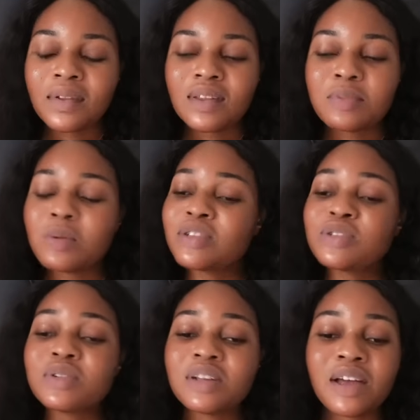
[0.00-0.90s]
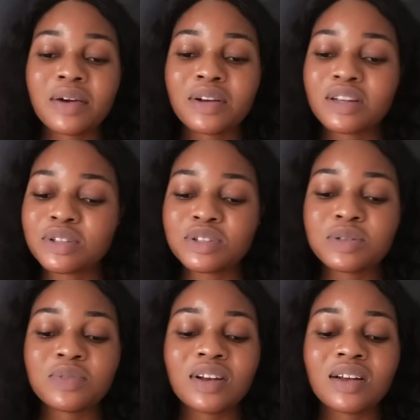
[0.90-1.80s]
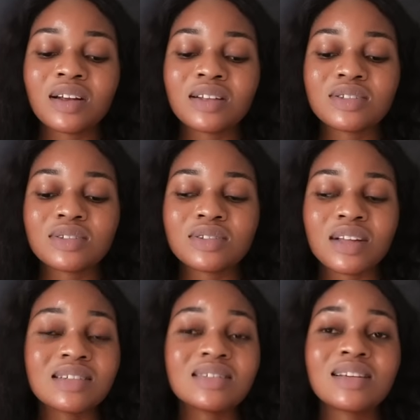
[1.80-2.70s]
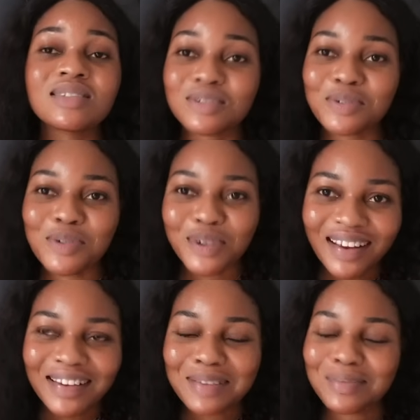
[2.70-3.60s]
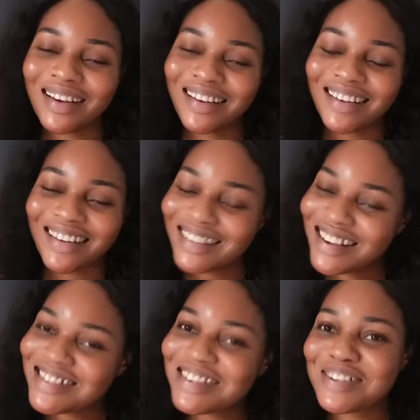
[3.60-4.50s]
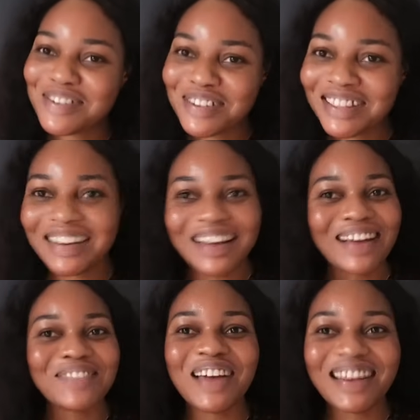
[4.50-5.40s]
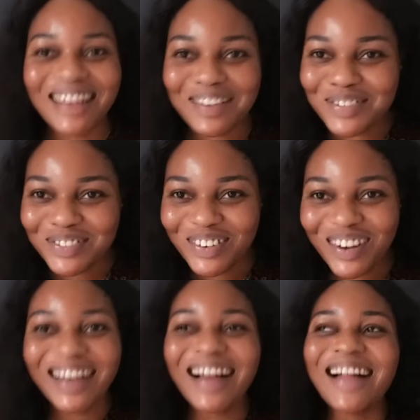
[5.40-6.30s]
the moment you leave that relationship, you find out that sickness is gone. And I'm like, that's a new thing. Like, I've not heard that before.